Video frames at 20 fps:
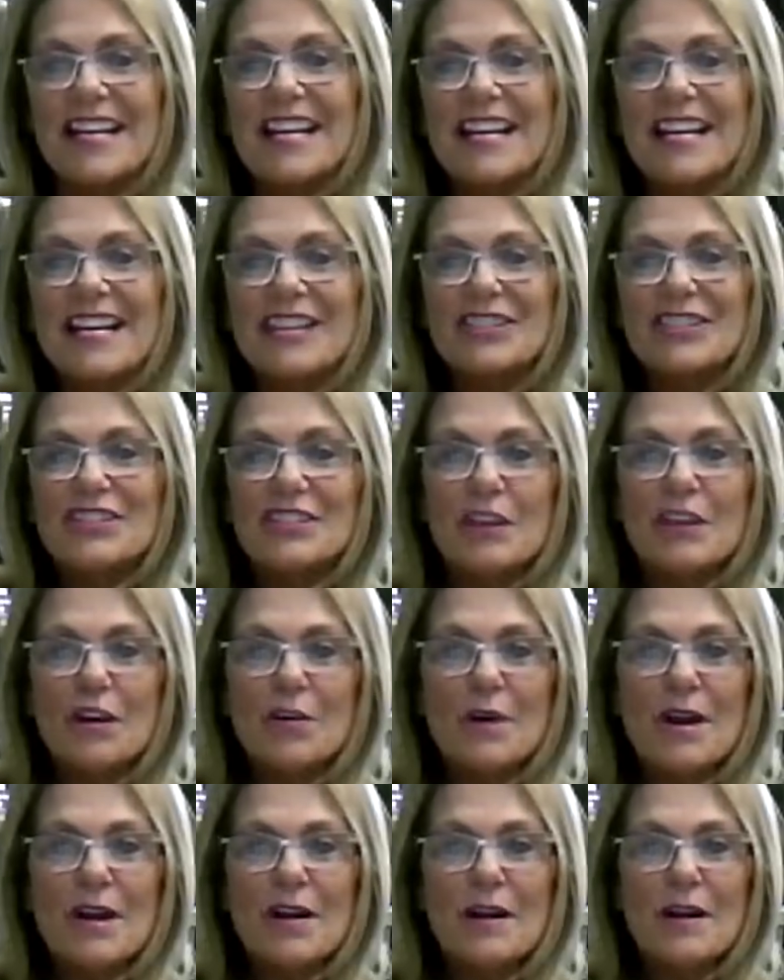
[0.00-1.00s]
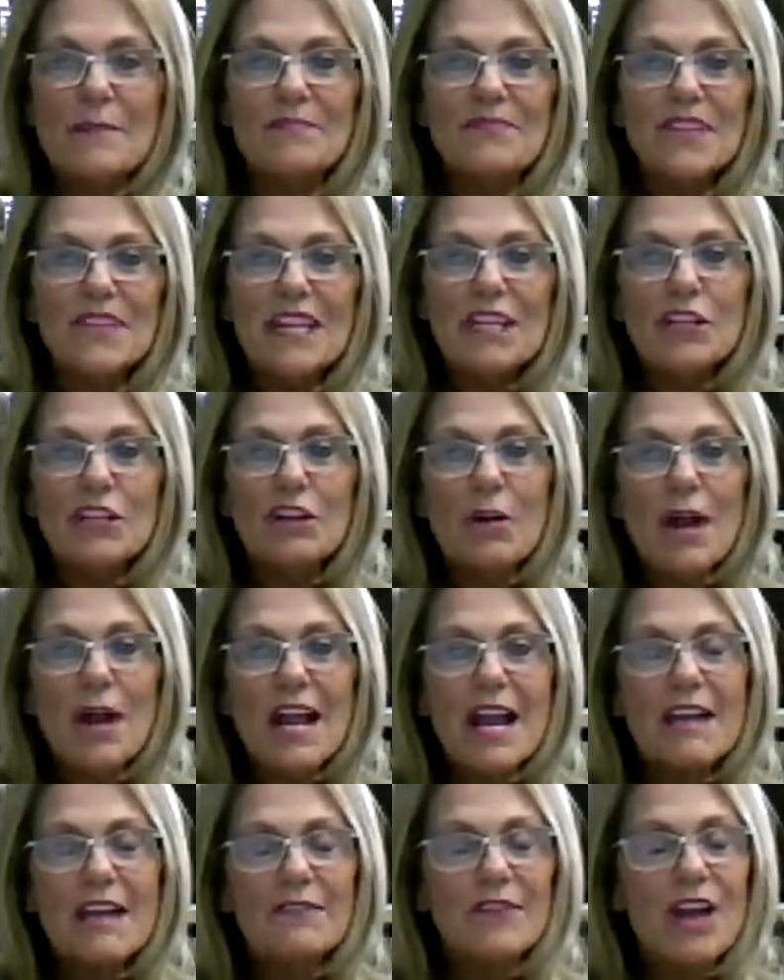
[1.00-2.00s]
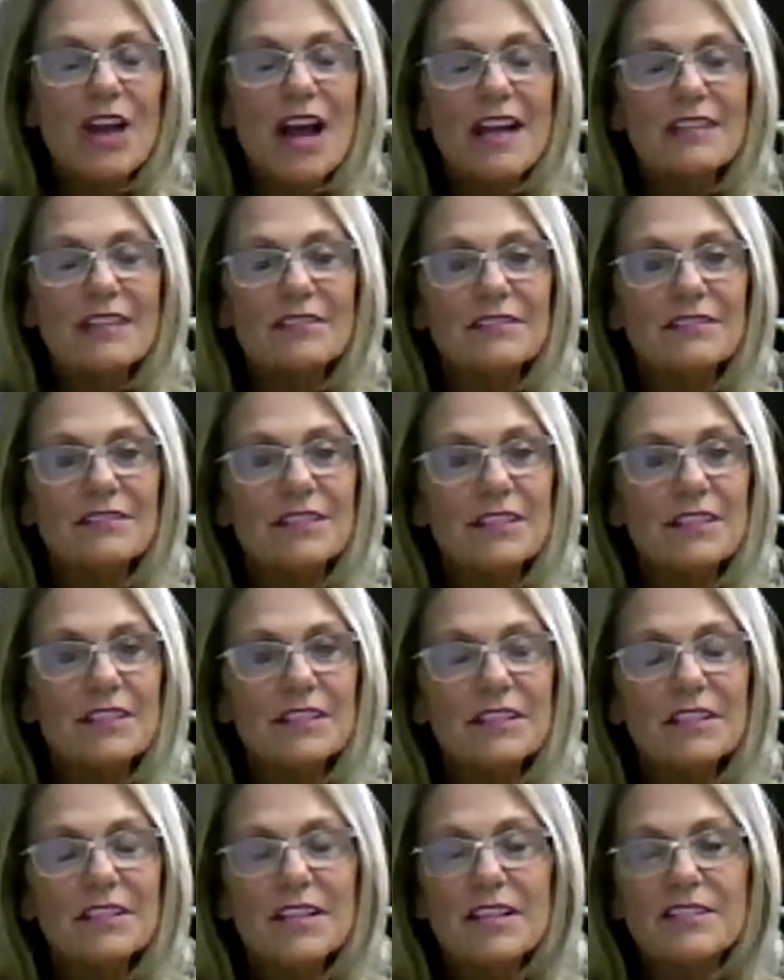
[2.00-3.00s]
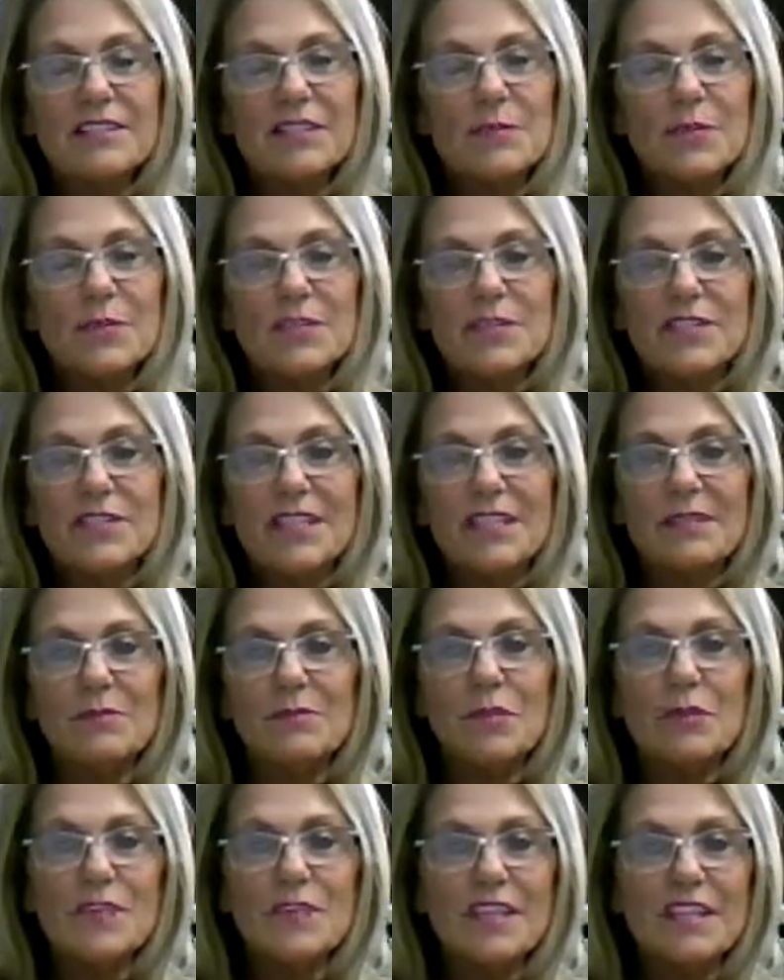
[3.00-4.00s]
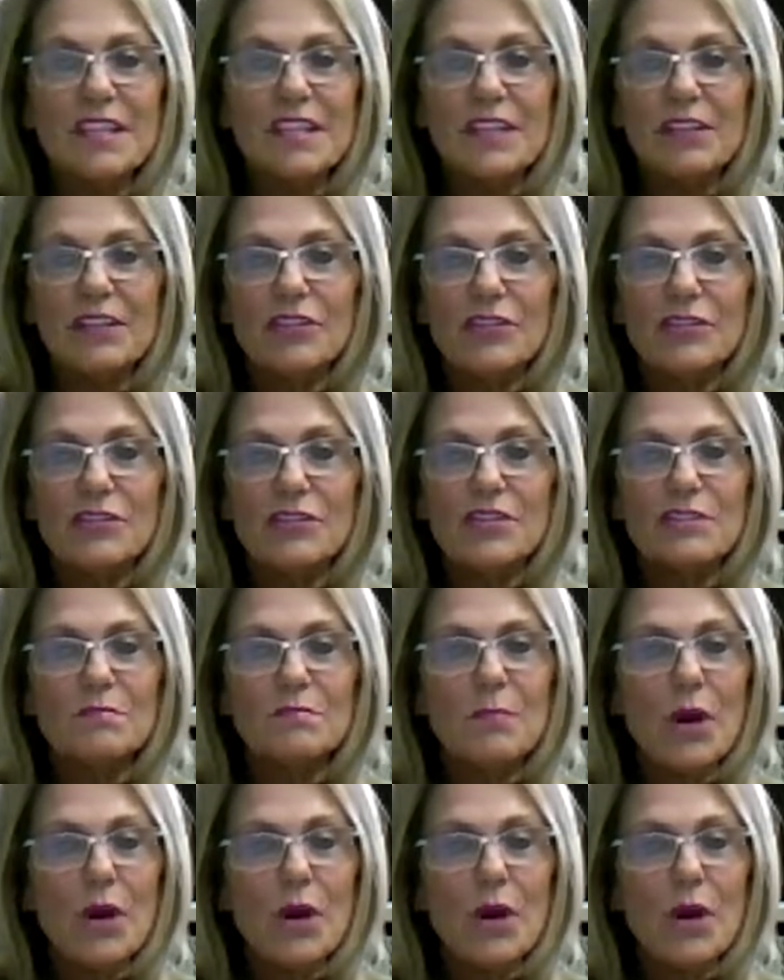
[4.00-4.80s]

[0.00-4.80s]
so um you know i have gotten customers in movie theaters,